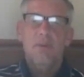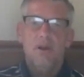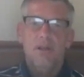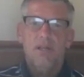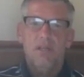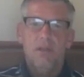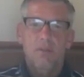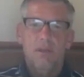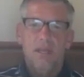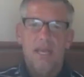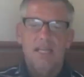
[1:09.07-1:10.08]
marketing
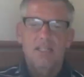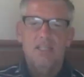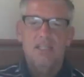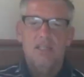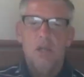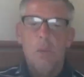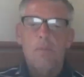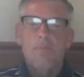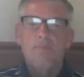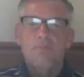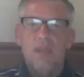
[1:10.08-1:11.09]
communications.
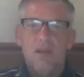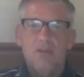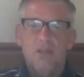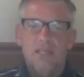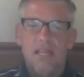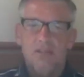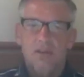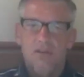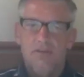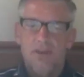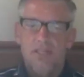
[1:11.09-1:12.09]
Now let's look at that
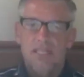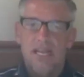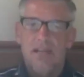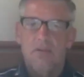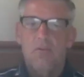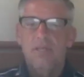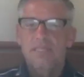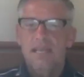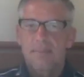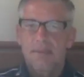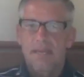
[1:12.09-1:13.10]
term for a second. What does
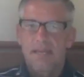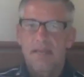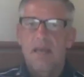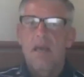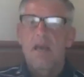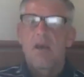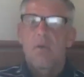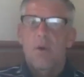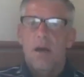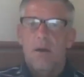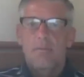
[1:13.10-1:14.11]
that mean?
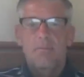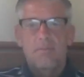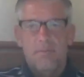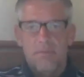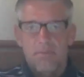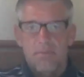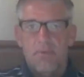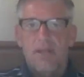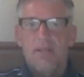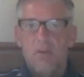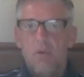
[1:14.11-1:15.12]
Well,
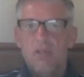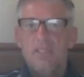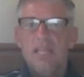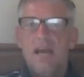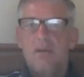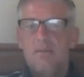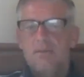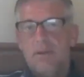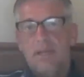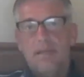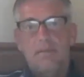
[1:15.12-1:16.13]
break the words down,
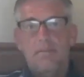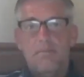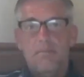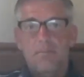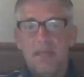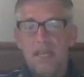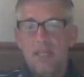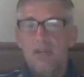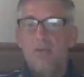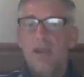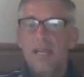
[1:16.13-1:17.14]
right?
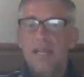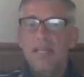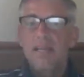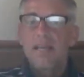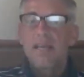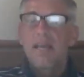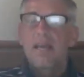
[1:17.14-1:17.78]
Integrated,